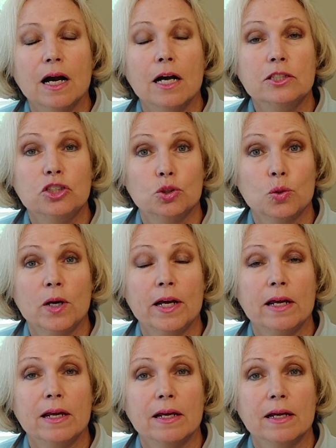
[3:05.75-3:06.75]
a
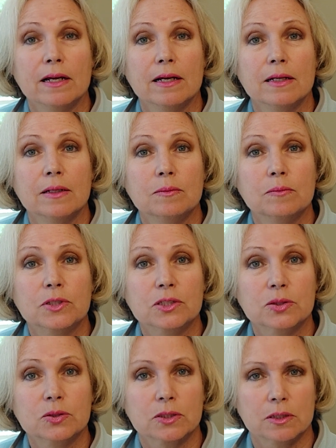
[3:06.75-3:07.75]
joy
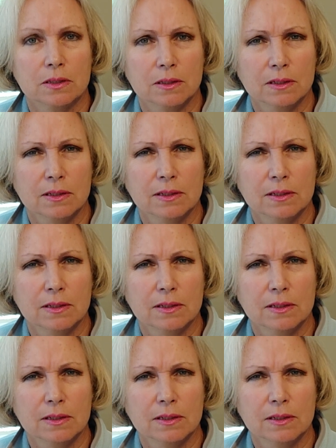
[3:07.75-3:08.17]
producer.